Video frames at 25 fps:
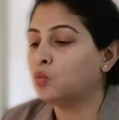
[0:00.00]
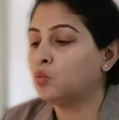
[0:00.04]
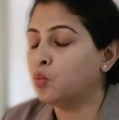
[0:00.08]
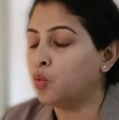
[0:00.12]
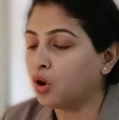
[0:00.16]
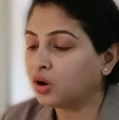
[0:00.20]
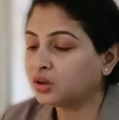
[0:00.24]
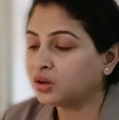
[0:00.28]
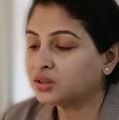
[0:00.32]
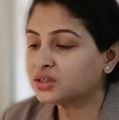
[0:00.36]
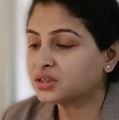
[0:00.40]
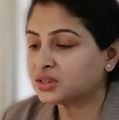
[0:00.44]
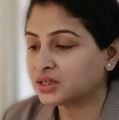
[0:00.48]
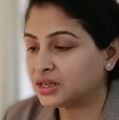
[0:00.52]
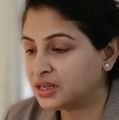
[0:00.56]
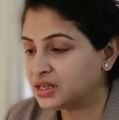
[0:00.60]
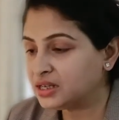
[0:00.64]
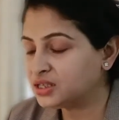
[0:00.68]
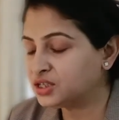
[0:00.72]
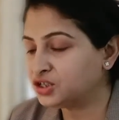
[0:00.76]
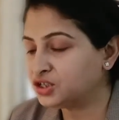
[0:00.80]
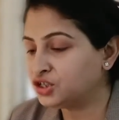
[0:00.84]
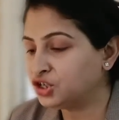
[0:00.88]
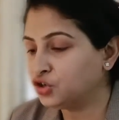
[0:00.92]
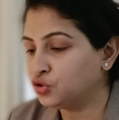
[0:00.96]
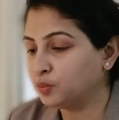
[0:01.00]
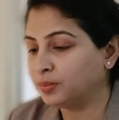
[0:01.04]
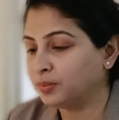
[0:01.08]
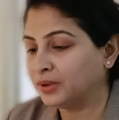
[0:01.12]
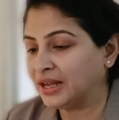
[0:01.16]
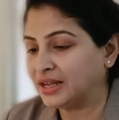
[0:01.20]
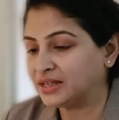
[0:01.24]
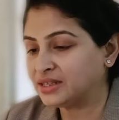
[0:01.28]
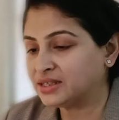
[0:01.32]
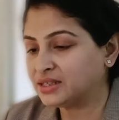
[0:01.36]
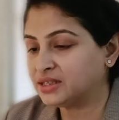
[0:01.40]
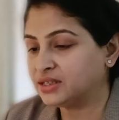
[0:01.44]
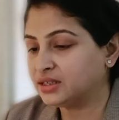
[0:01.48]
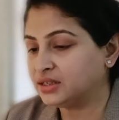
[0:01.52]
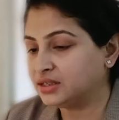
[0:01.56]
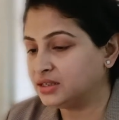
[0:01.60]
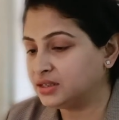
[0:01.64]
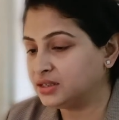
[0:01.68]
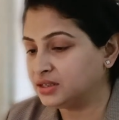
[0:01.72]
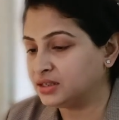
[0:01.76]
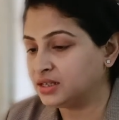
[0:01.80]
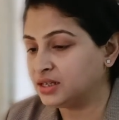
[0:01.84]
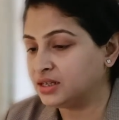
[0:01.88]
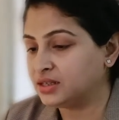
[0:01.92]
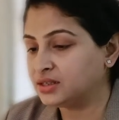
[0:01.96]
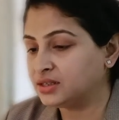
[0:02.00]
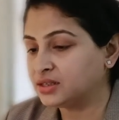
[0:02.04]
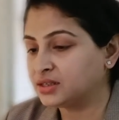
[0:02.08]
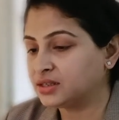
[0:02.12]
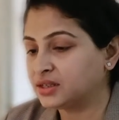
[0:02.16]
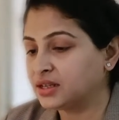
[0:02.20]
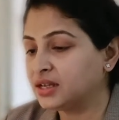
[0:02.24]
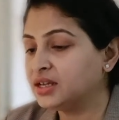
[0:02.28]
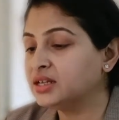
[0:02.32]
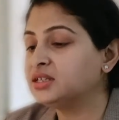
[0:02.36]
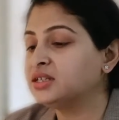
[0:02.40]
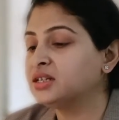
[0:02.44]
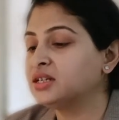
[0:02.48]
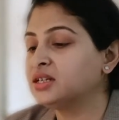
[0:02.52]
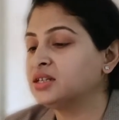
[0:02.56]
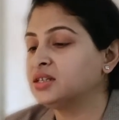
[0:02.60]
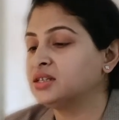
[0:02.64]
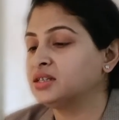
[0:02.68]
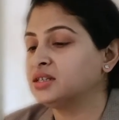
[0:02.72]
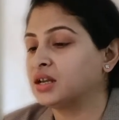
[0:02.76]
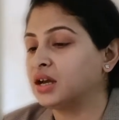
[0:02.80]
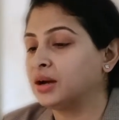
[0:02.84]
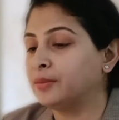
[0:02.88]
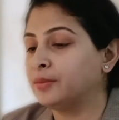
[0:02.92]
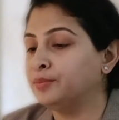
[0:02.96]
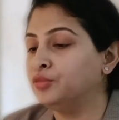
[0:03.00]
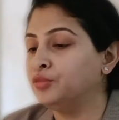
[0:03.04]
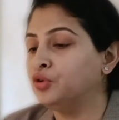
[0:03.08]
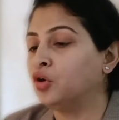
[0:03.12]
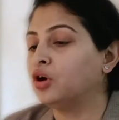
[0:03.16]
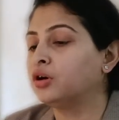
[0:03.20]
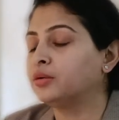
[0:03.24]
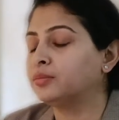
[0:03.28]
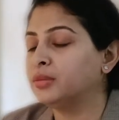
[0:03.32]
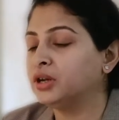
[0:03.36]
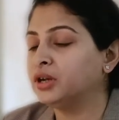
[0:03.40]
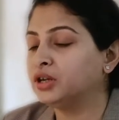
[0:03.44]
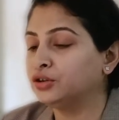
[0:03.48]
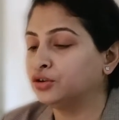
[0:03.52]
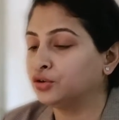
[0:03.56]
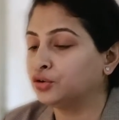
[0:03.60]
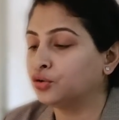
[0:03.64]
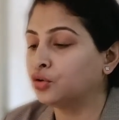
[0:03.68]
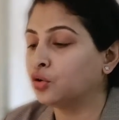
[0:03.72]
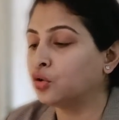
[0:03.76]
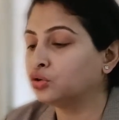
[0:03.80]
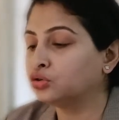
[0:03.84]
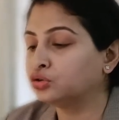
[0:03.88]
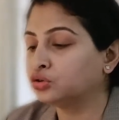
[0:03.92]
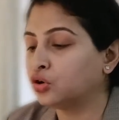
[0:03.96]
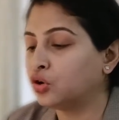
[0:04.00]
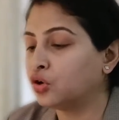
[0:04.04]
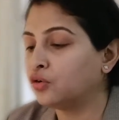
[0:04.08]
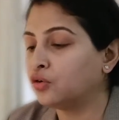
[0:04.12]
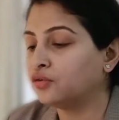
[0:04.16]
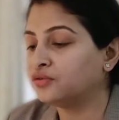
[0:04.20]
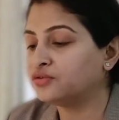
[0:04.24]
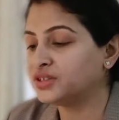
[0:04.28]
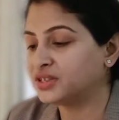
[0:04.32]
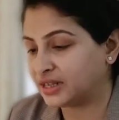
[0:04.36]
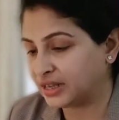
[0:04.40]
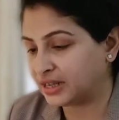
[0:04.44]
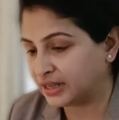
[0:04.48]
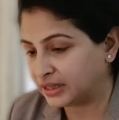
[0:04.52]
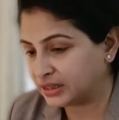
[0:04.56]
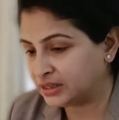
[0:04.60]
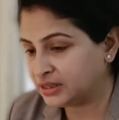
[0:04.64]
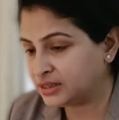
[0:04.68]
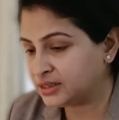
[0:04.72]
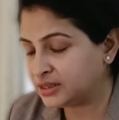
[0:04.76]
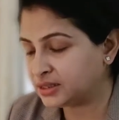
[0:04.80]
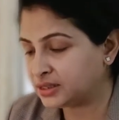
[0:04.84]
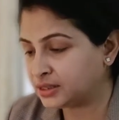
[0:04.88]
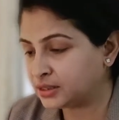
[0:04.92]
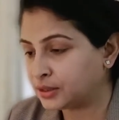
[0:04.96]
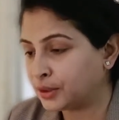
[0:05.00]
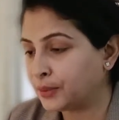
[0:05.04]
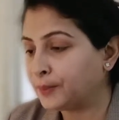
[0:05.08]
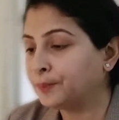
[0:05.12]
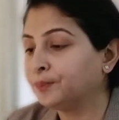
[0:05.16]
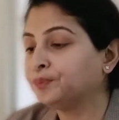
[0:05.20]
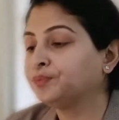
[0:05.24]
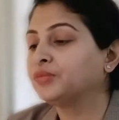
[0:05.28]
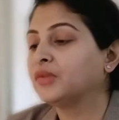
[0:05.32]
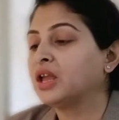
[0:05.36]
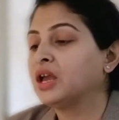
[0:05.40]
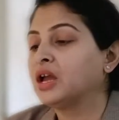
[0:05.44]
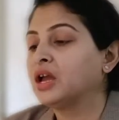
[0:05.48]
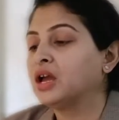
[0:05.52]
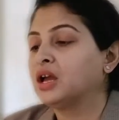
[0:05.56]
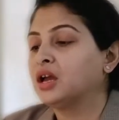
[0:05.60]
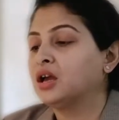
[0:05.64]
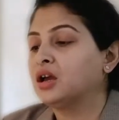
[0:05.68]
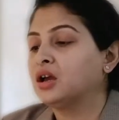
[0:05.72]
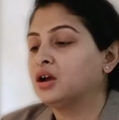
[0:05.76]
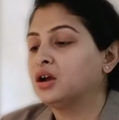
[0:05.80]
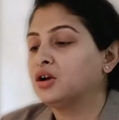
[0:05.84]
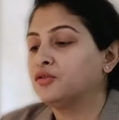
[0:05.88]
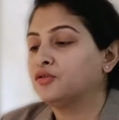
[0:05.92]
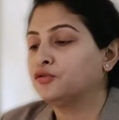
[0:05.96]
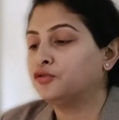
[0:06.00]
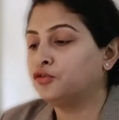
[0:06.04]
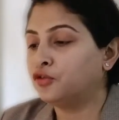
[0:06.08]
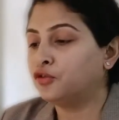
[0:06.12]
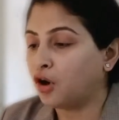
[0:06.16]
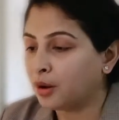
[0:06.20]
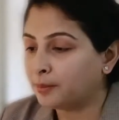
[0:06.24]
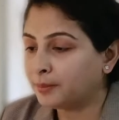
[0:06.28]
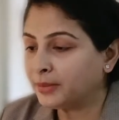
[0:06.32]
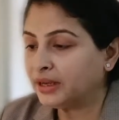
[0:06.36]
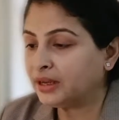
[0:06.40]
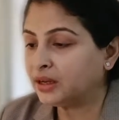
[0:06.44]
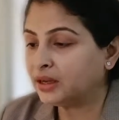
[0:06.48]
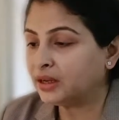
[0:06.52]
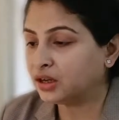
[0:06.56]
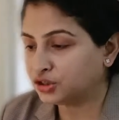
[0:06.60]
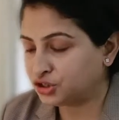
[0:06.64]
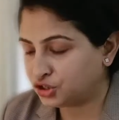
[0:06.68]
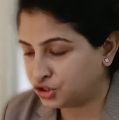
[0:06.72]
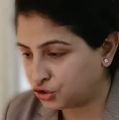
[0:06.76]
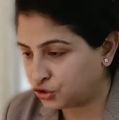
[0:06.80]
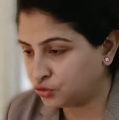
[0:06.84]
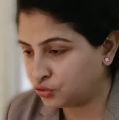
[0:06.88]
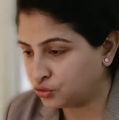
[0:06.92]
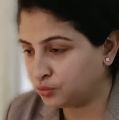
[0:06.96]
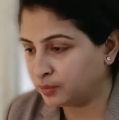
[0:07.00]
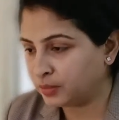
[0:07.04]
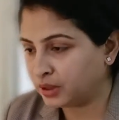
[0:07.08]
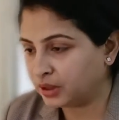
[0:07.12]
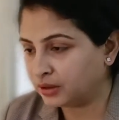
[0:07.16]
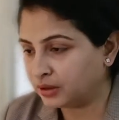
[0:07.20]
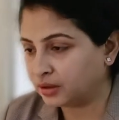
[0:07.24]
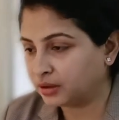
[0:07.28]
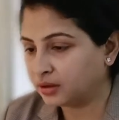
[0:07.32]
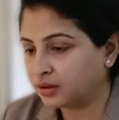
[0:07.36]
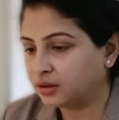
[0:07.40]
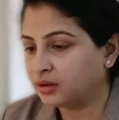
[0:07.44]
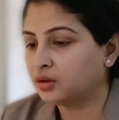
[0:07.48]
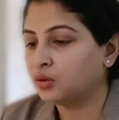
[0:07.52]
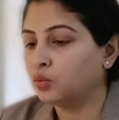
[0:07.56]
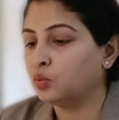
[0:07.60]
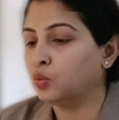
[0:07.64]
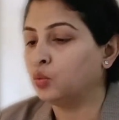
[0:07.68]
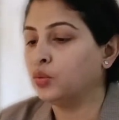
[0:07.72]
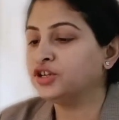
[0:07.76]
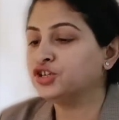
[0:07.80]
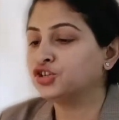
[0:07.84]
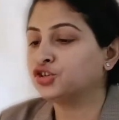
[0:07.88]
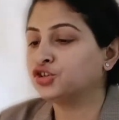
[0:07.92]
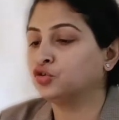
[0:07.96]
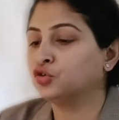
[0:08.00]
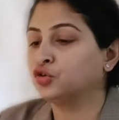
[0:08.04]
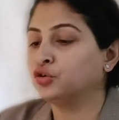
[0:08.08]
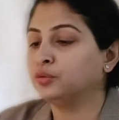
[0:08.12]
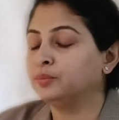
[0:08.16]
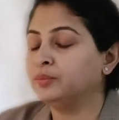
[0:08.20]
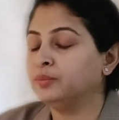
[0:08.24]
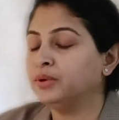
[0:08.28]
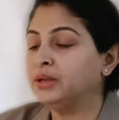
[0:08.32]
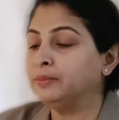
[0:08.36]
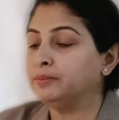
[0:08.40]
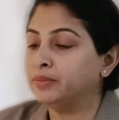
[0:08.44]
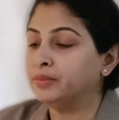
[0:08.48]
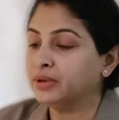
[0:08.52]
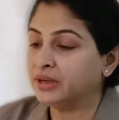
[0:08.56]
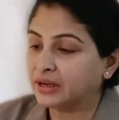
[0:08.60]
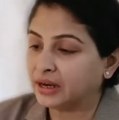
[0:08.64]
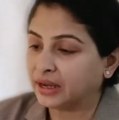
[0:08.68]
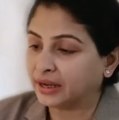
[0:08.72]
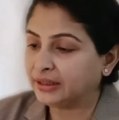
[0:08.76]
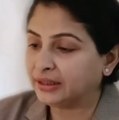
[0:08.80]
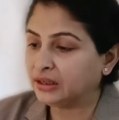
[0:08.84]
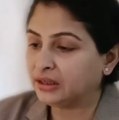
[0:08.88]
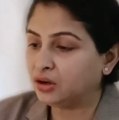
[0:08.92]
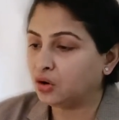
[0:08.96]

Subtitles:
What is neoplastic disease? It is abnormal growth of cells forming a tumor, which could be benign